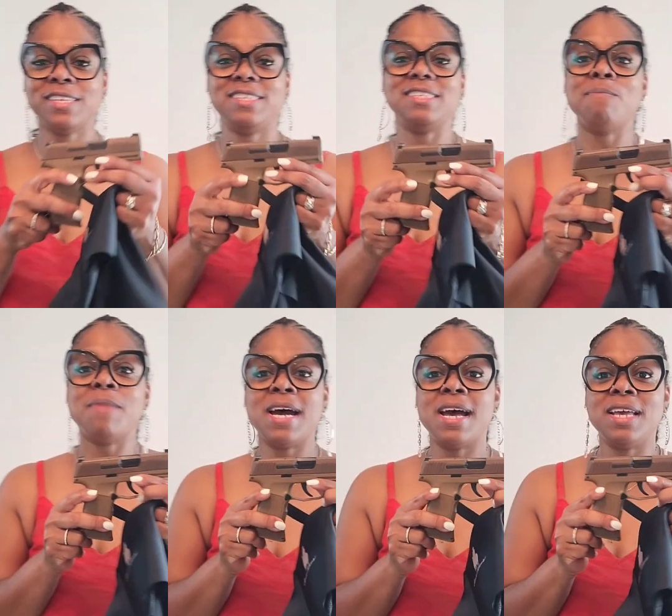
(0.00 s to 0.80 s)
this is
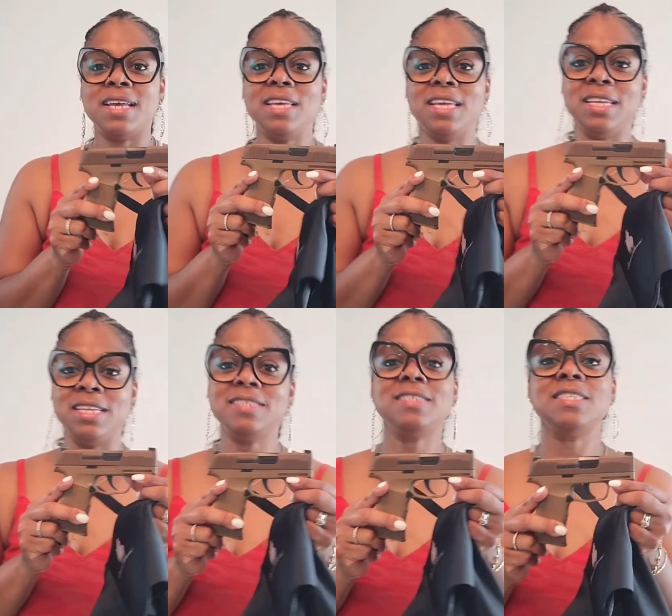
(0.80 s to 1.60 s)
my
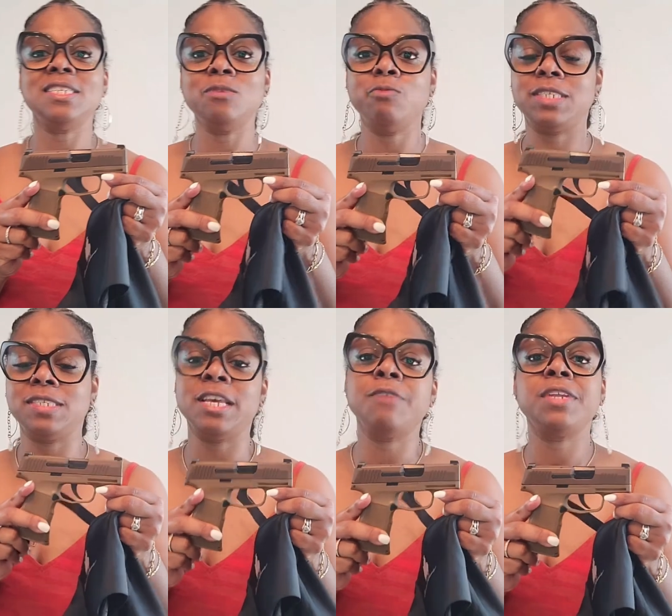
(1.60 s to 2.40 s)
EDC, which
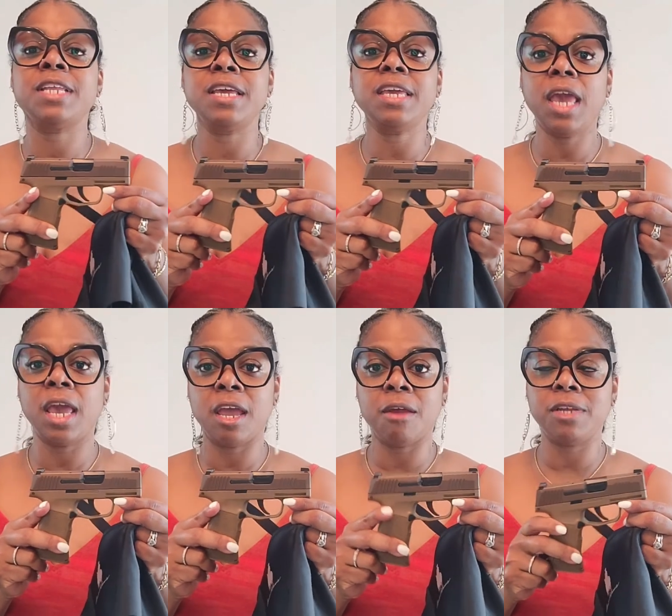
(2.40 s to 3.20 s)
is Everyday
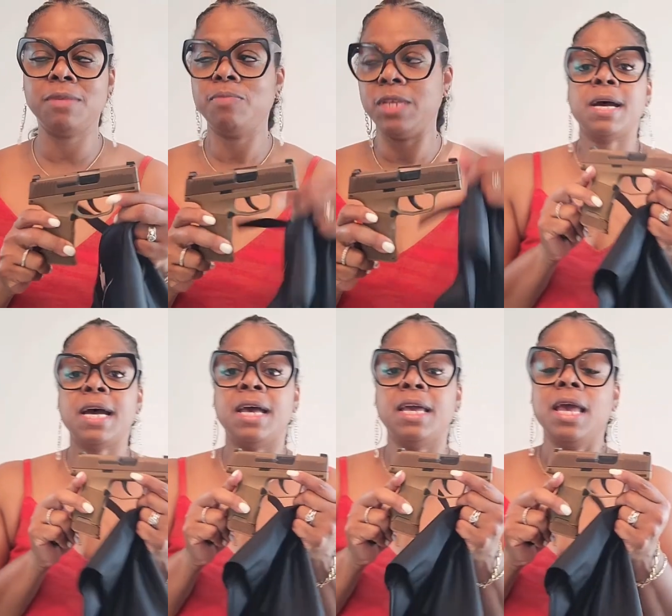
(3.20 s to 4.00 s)
Carry,
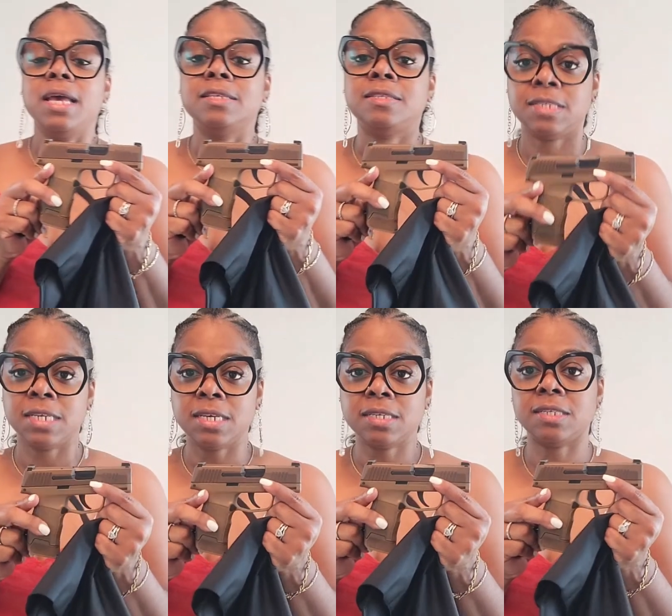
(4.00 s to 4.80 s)
my
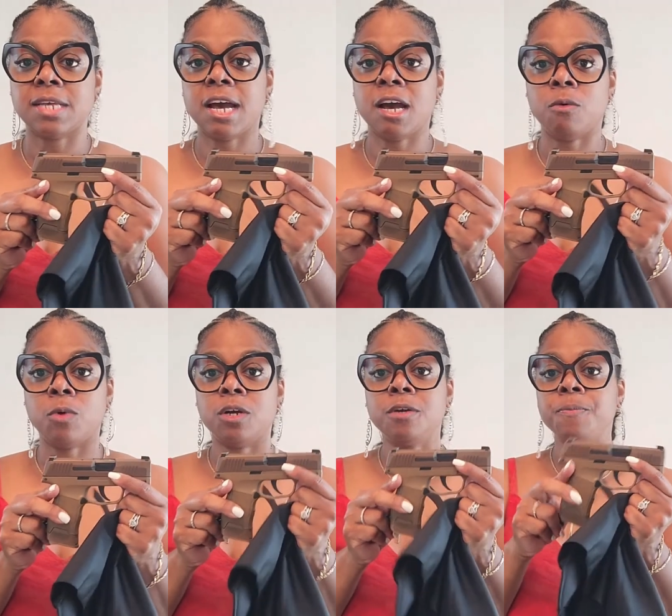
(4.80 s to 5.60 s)
Sig
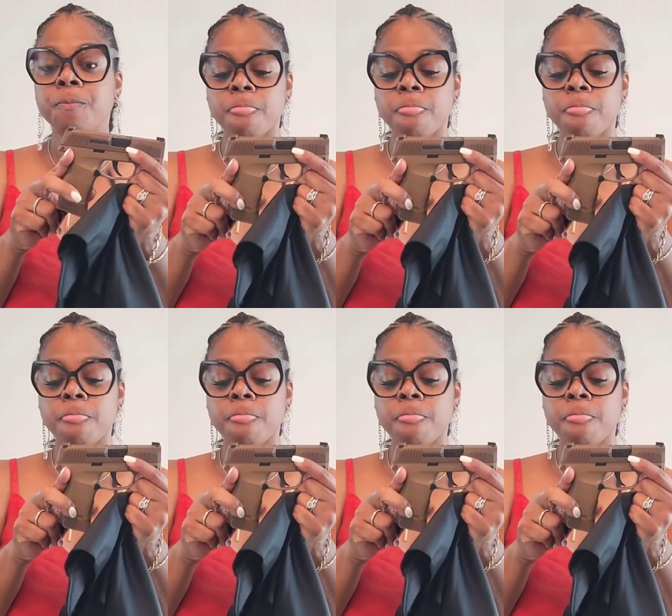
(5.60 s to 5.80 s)
Sauer